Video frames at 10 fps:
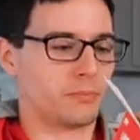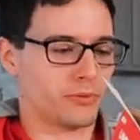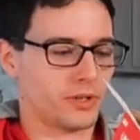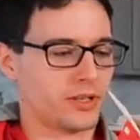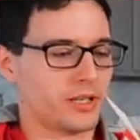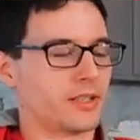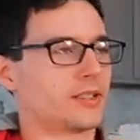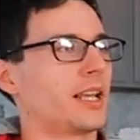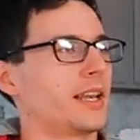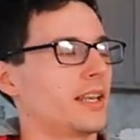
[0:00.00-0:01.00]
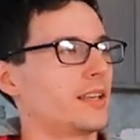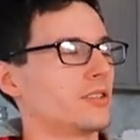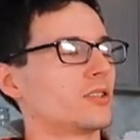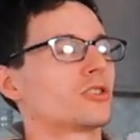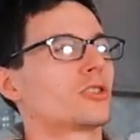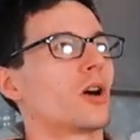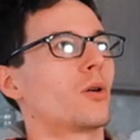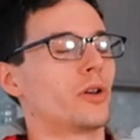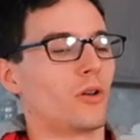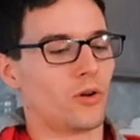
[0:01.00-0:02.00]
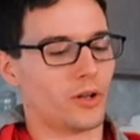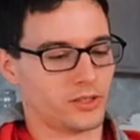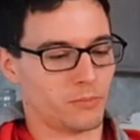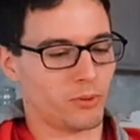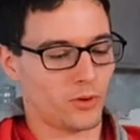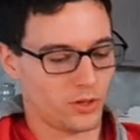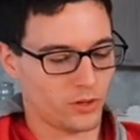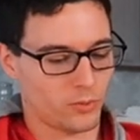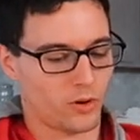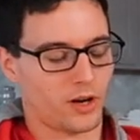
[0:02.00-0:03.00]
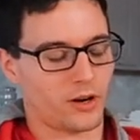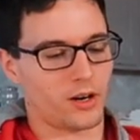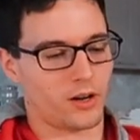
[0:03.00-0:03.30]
brilliant because it is so annoying to boil the water,